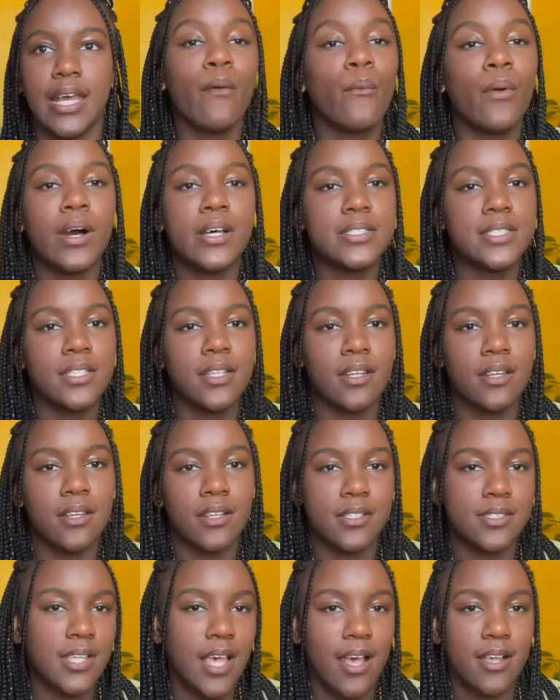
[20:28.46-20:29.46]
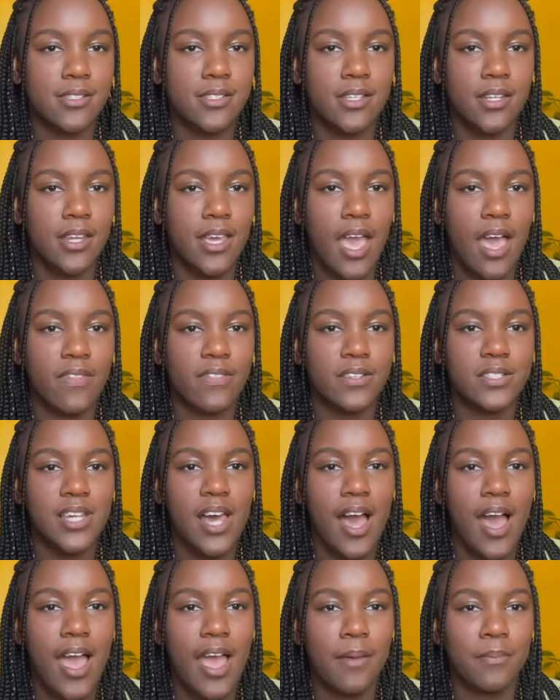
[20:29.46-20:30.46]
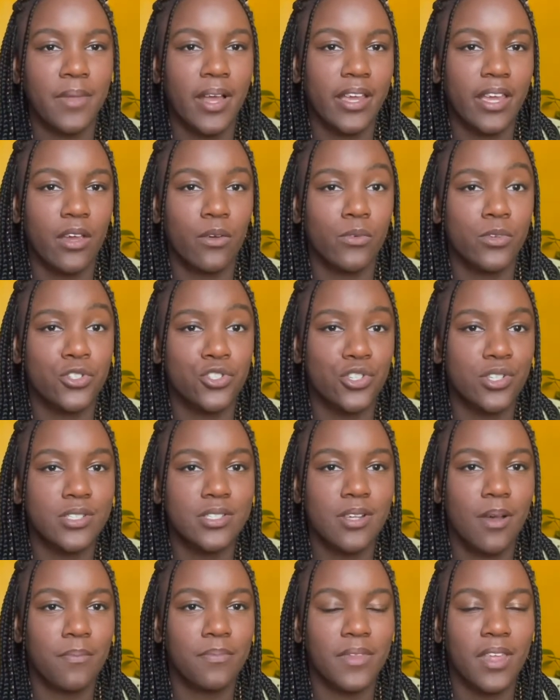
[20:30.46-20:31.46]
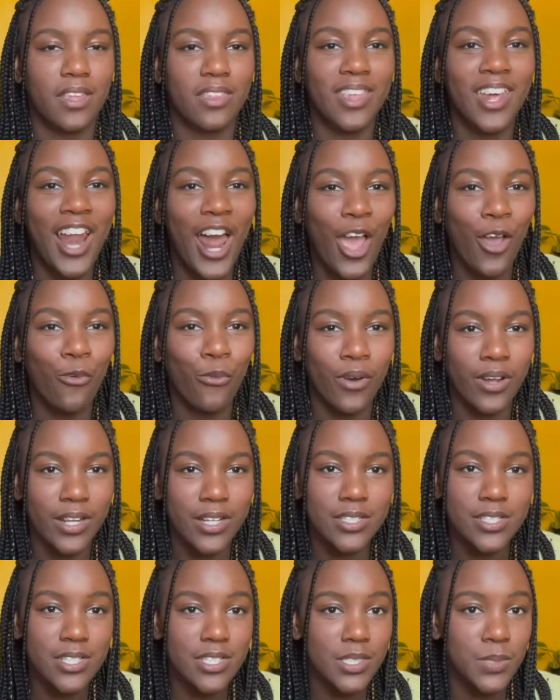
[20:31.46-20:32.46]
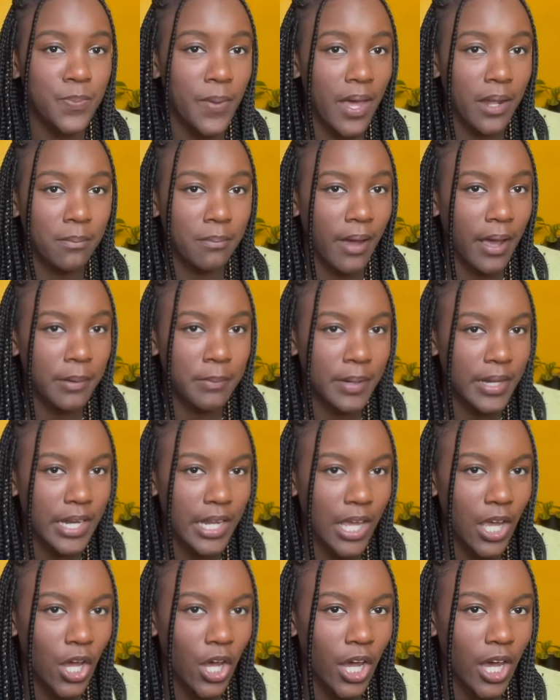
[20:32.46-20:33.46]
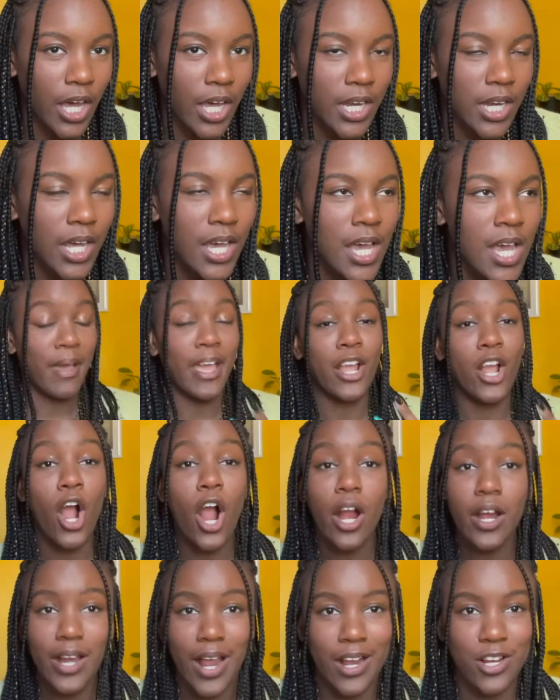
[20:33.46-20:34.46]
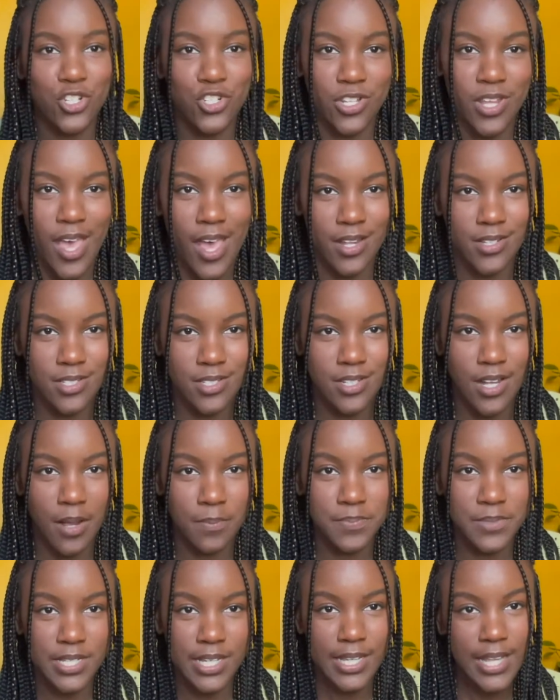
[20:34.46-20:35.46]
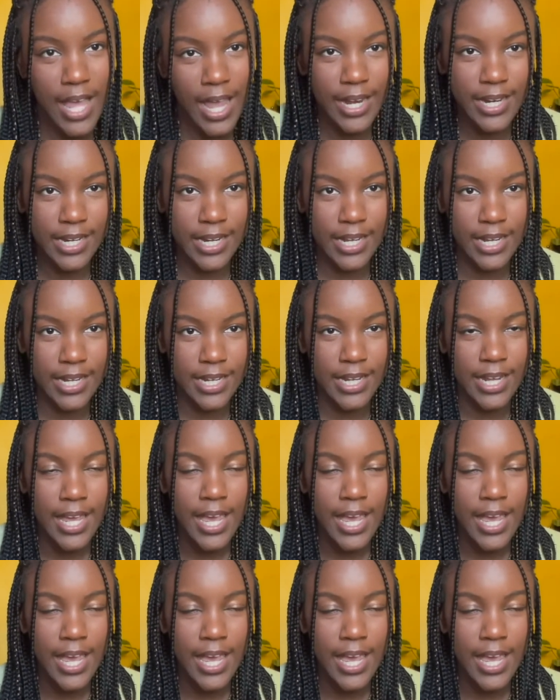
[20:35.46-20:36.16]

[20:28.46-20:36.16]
wasn't a necessity at the time, like it was just something that I wanted to spend my money on. My card actually ended up declining